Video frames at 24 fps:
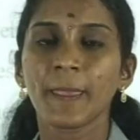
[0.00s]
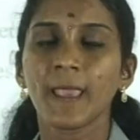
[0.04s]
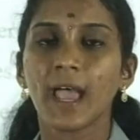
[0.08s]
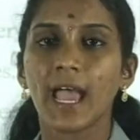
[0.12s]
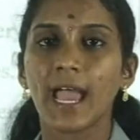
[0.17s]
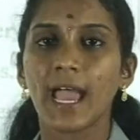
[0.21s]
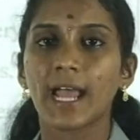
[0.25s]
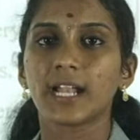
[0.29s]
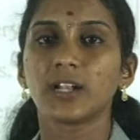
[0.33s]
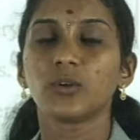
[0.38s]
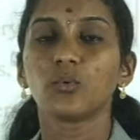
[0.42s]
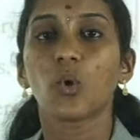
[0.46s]

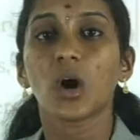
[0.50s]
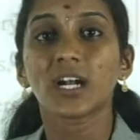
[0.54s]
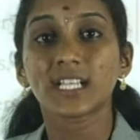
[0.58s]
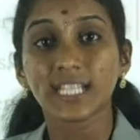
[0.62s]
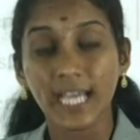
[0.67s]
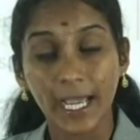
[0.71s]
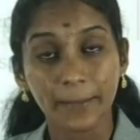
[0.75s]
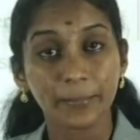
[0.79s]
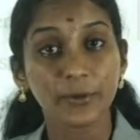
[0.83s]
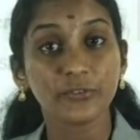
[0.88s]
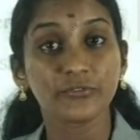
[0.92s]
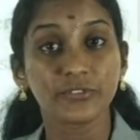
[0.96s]
and what
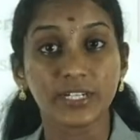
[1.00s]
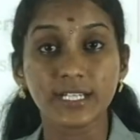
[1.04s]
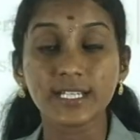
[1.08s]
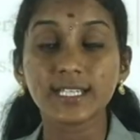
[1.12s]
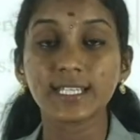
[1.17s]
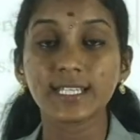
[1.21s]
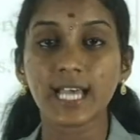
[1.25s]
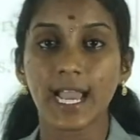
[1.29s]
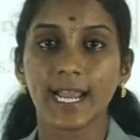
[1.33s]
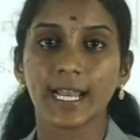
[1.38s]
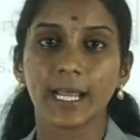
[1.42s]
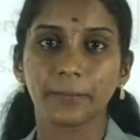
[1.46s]
type of
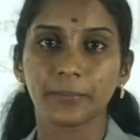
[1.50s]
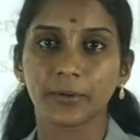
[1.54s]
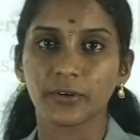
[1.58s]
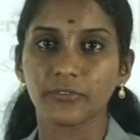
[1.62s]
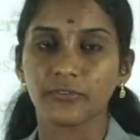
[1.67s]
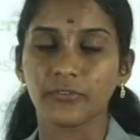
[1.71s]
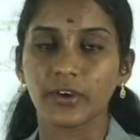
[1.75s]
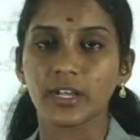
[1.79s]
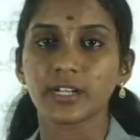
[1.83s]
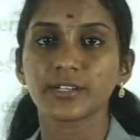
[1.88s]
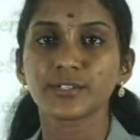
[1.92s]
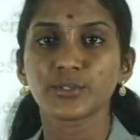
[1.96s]
design I prefer.